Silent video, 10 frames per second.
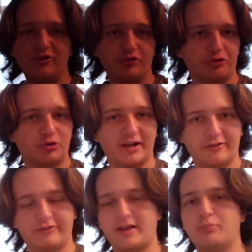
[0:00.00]
and just try to
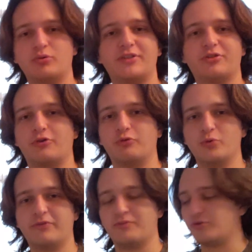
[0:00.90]
separate the
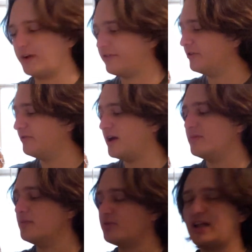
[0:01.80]
group from the rest of them
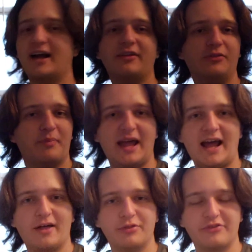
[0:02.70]
and block the
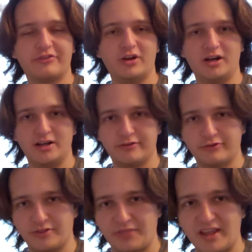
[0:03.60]
paths
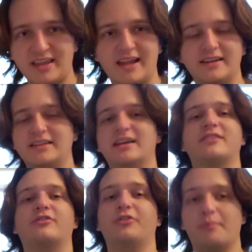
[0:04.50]
so that they can't
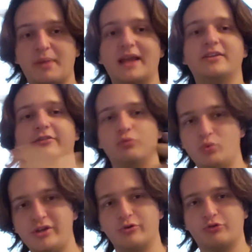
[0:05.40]
get to the bandits'
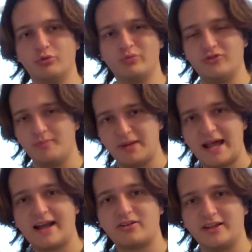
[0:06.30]
weaker troops in the
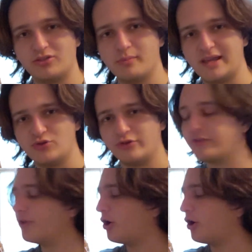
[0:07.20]
back, like the mages and